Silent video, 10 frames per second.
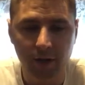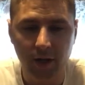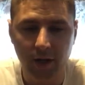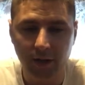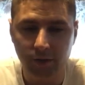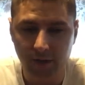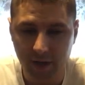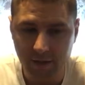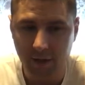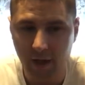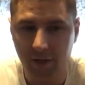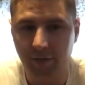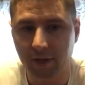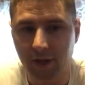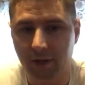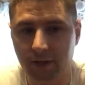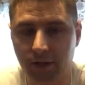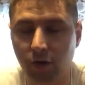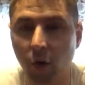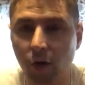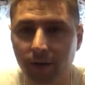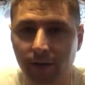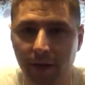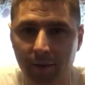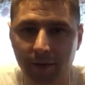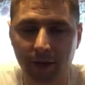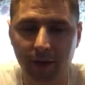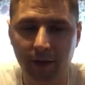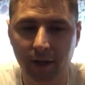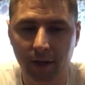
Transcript: You taste the coffee and then it's gone type of thing.